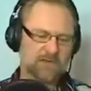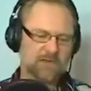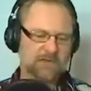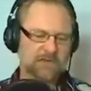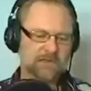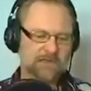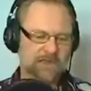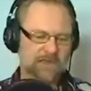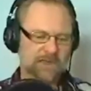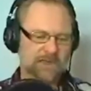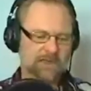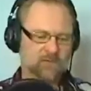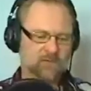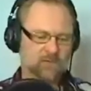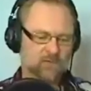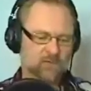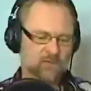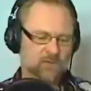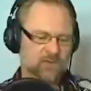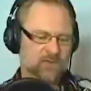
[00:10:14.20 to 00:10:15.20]
and
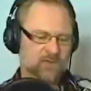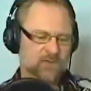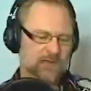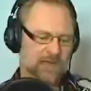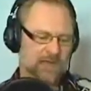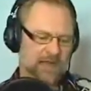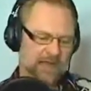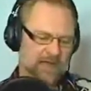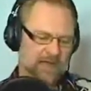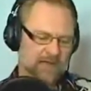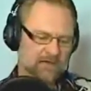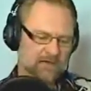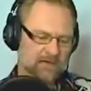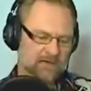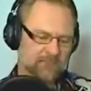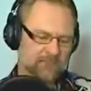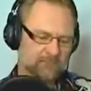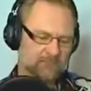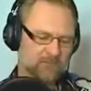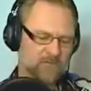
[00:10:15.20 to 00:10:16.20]
Ruthie and
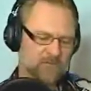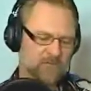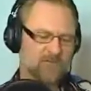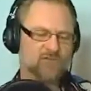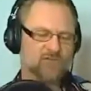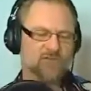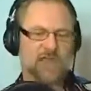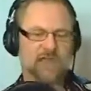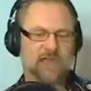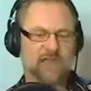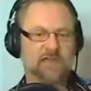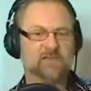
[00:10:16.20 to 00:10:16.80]
Jaggy.